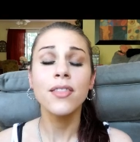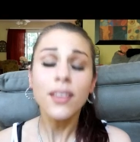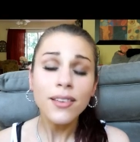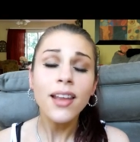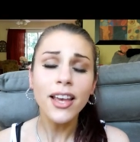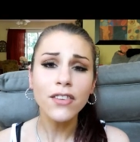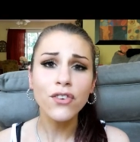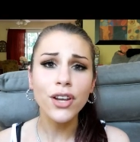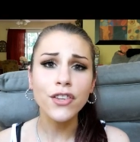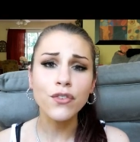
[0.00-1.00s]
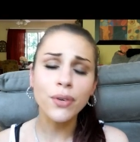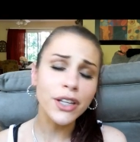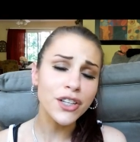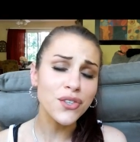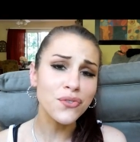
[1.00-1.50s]
This next phrase is
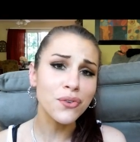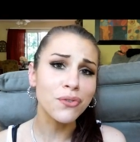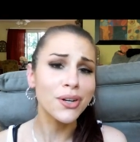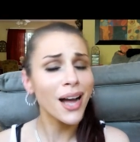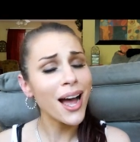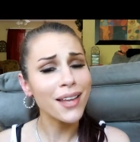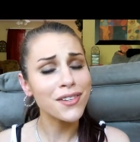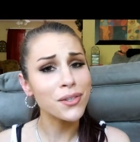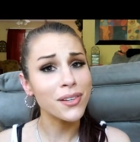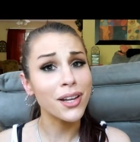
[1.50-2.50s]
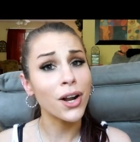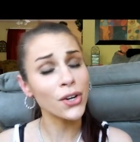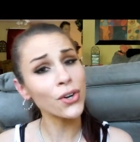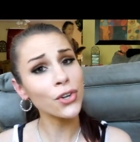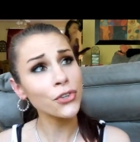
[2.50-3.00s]
really useful for guys using it
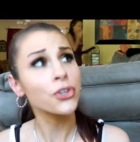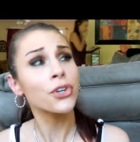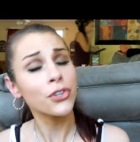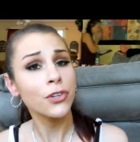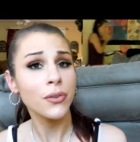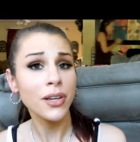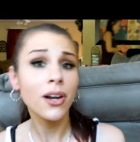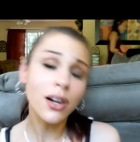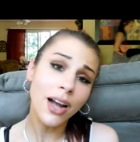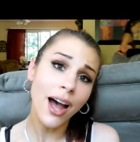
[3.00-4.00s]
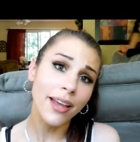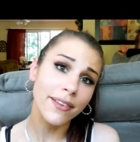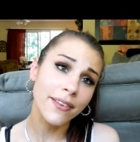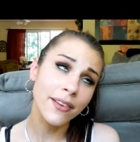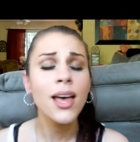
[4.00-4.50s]
on girls or girls using it on
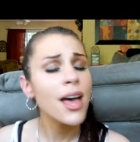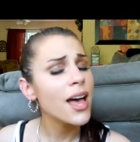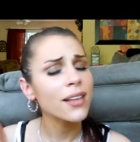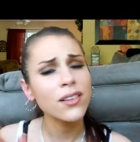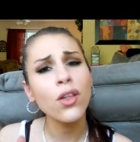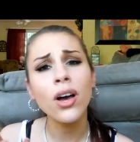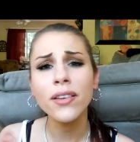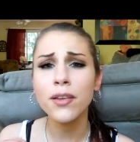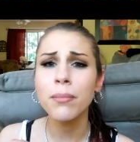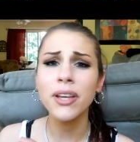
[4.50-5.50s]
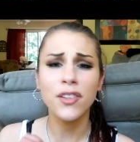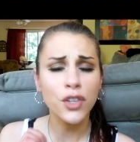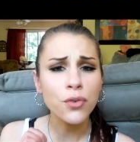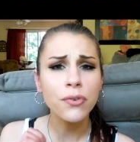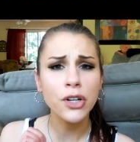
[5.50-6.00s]
guys. As long as it makes
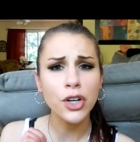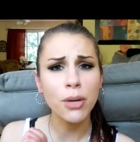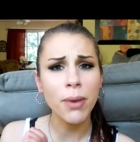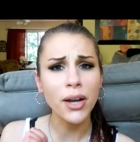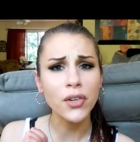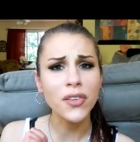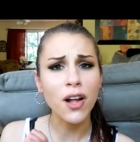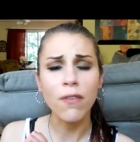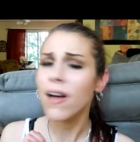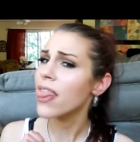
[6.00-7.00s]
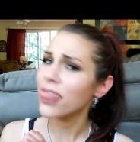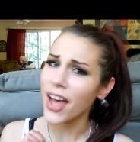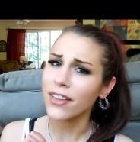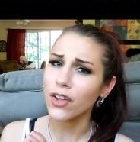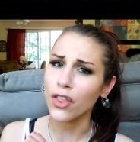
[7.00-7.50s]
you feel good about yourself,
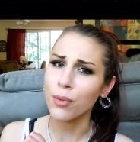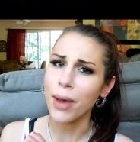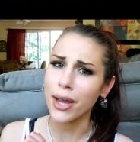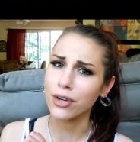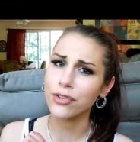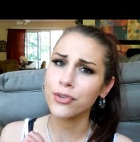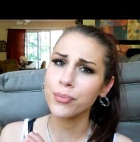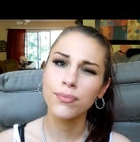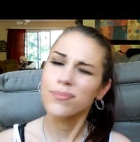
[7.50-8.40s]
that's all that matters.